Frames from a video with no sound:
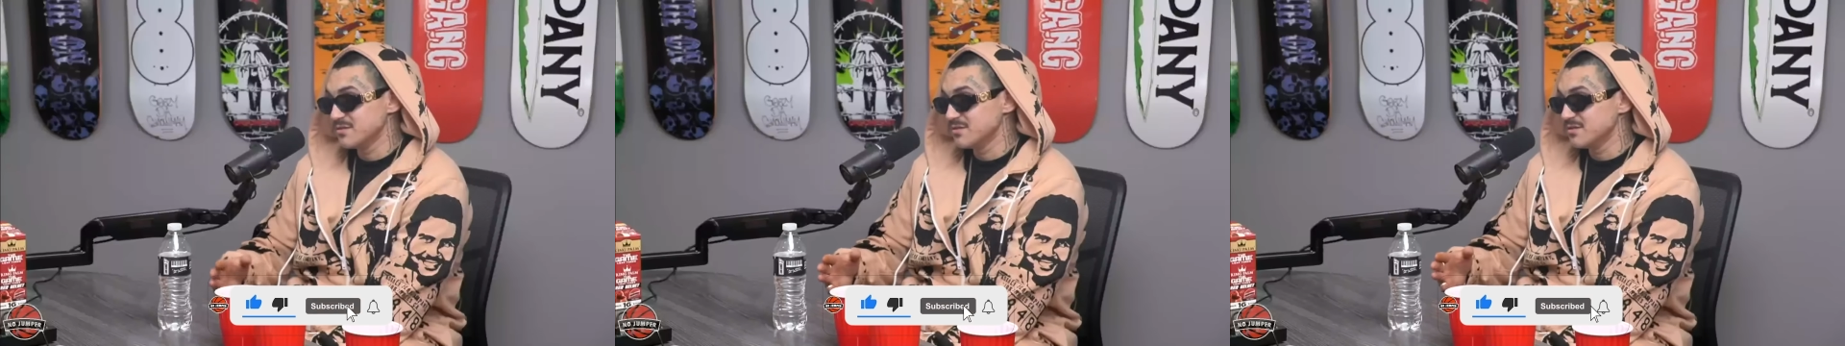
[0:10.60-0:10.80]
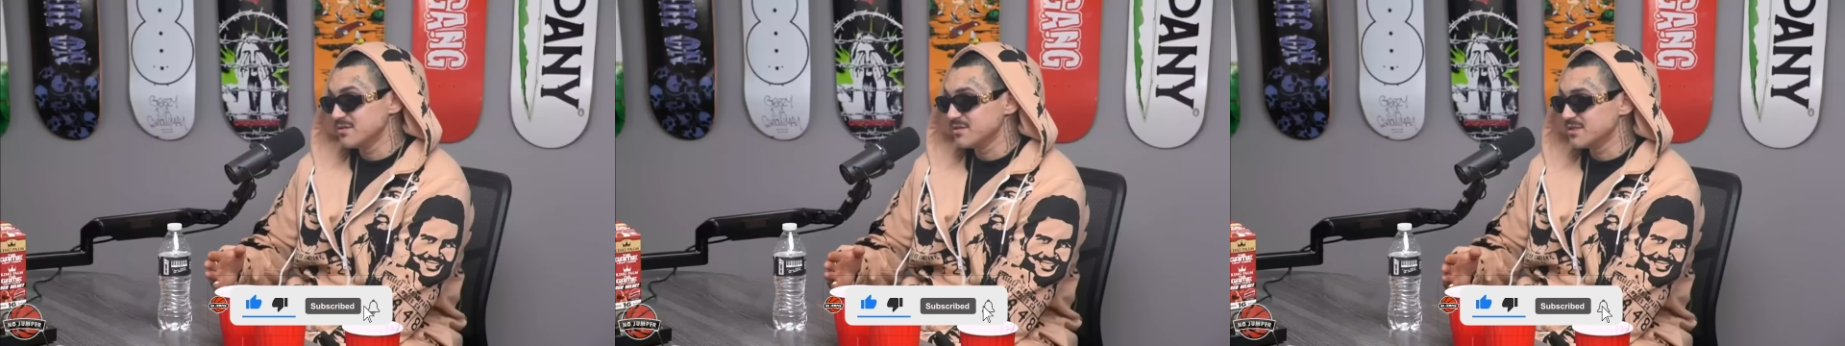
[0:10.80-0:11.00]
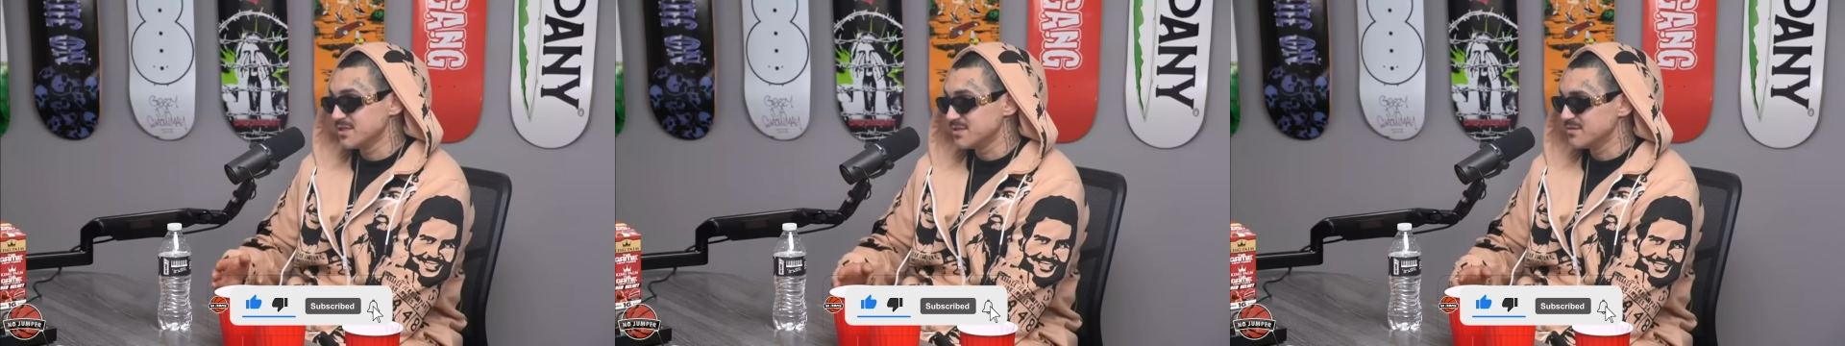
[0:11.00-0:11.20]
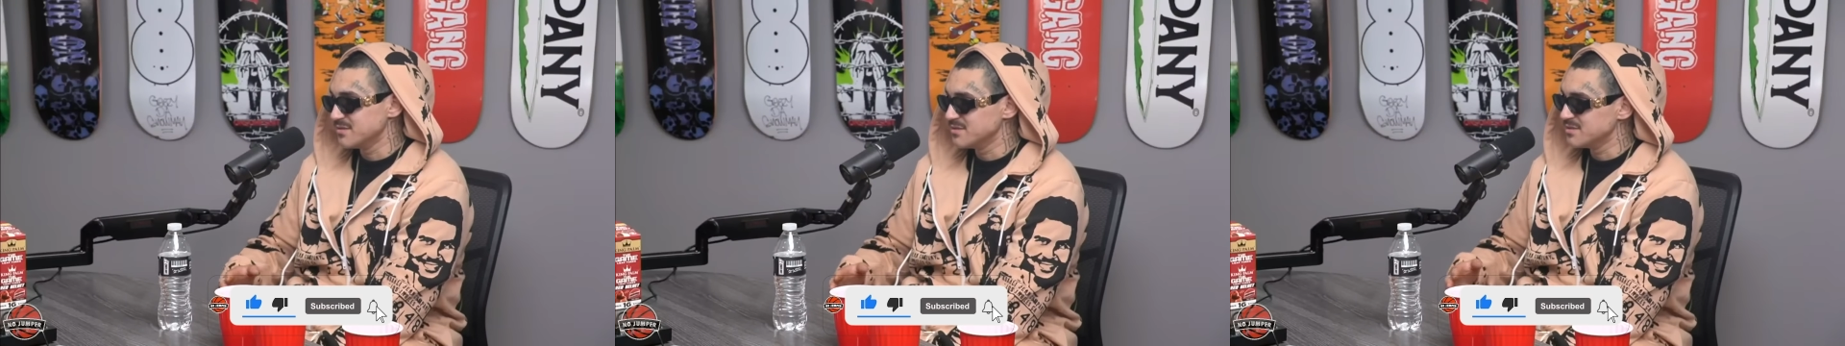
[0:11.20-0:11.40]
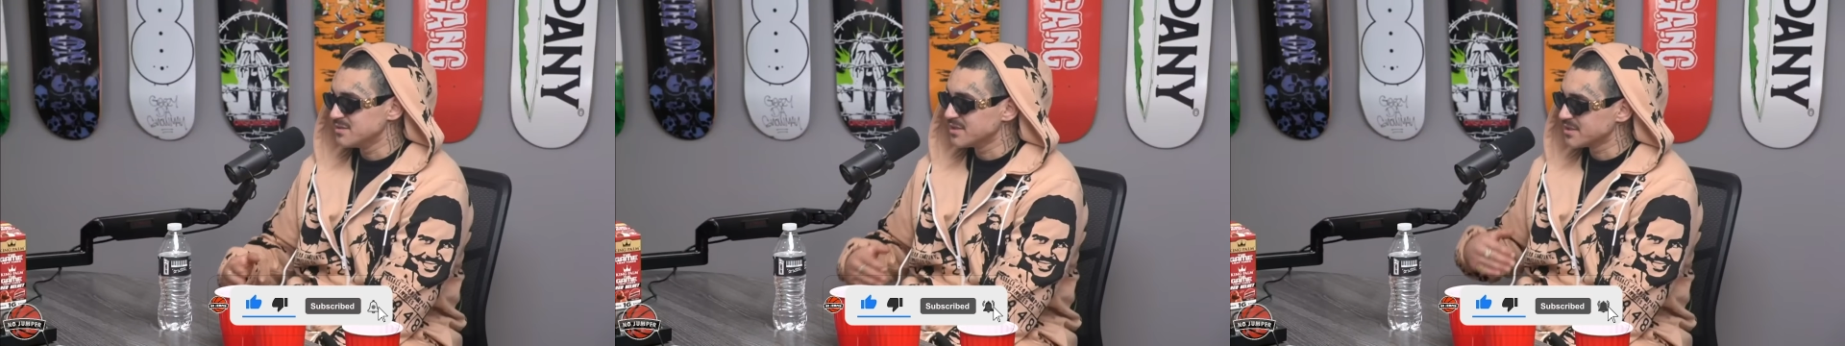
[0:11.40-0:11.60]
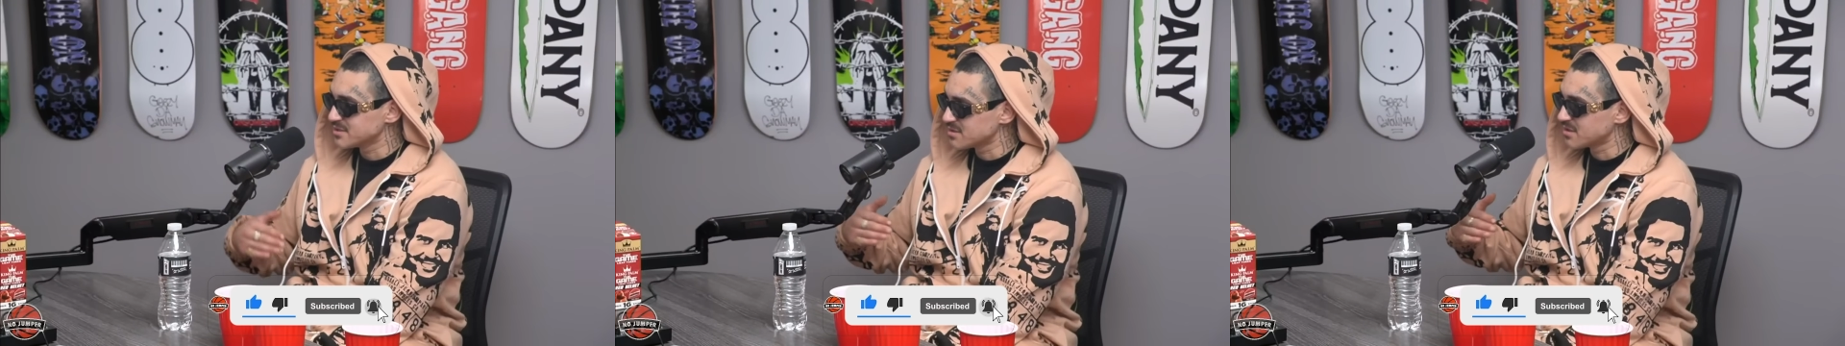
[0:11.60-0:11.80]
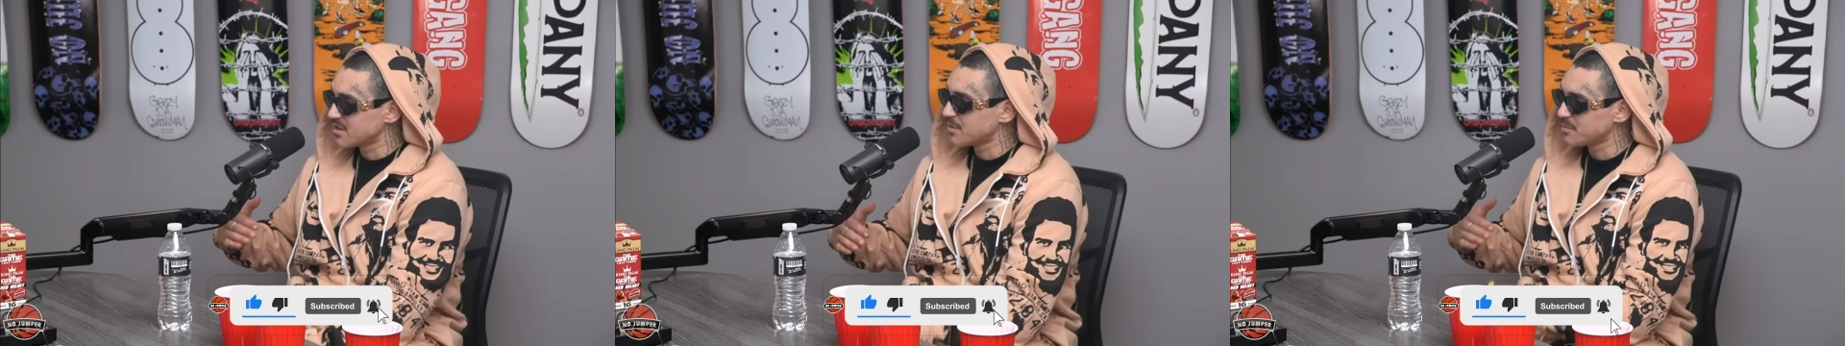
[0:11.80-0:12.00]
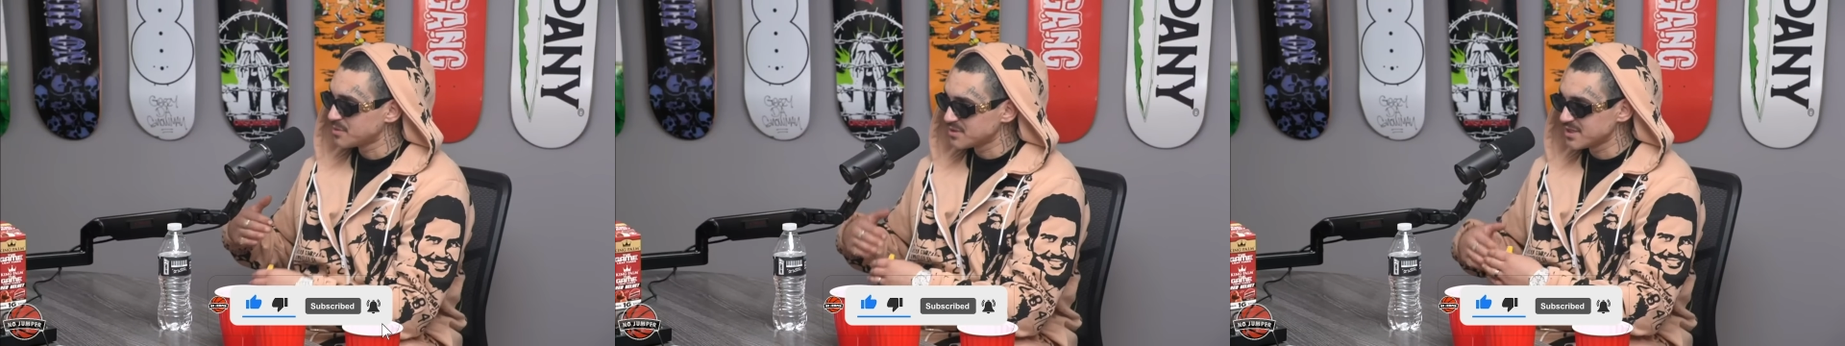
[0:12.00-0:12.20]
Speaker 1: there's a
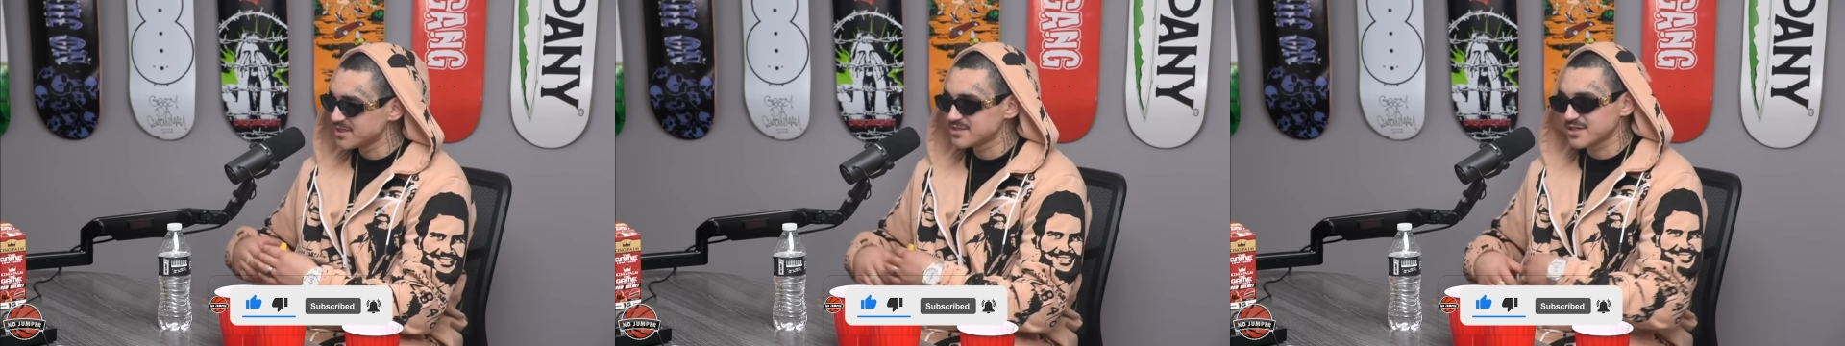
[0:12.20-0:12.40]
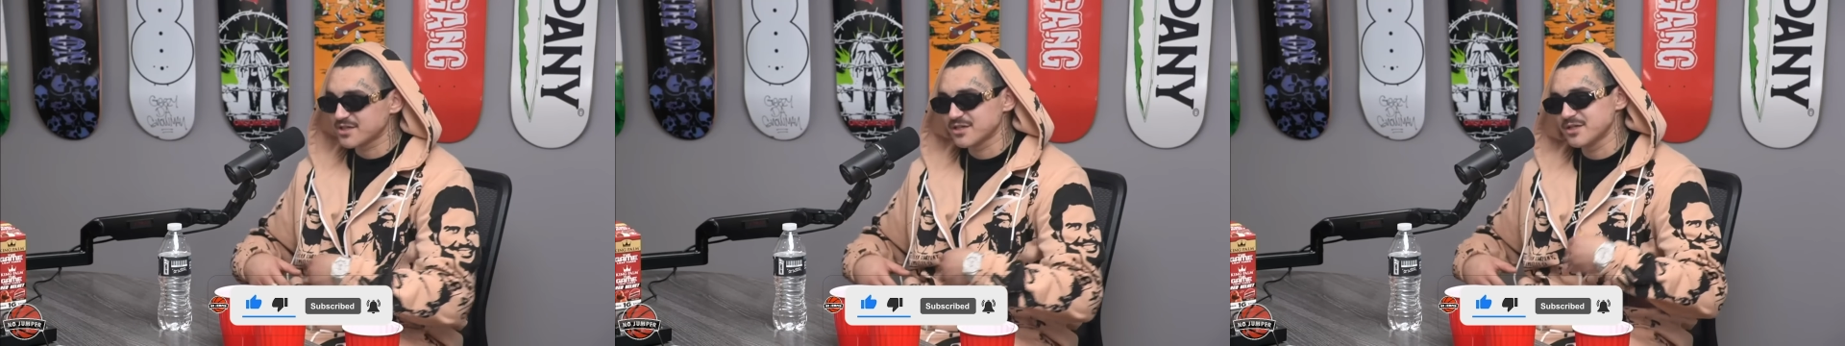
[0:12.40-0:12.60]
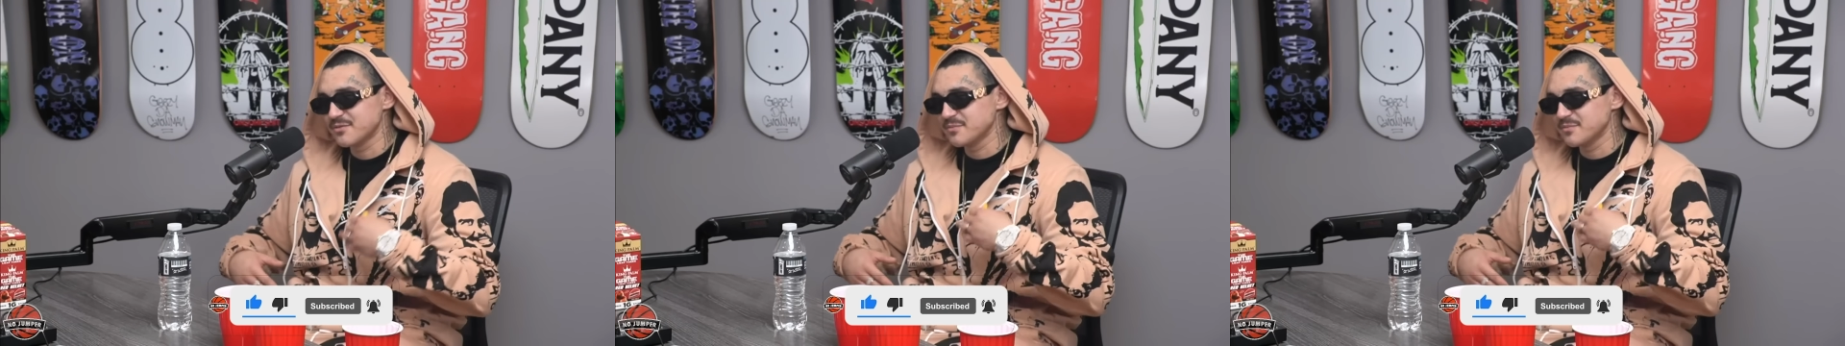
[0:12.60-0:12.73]
couple of things that are going to